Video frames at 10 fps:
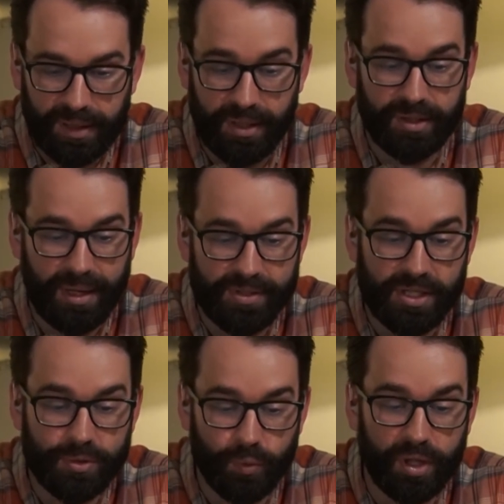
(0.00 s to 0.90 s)
Another comment
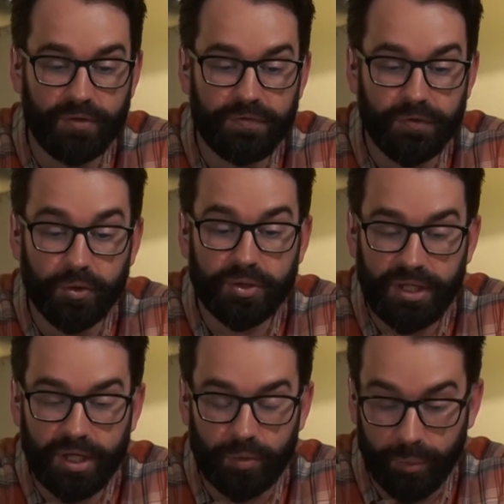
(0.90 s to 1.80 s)
says, We're in full
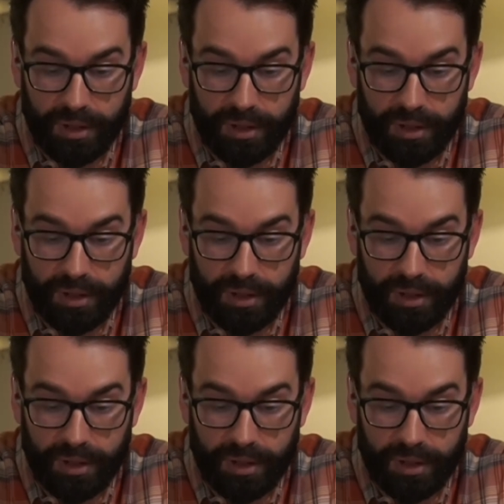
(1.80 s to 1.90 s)
gear when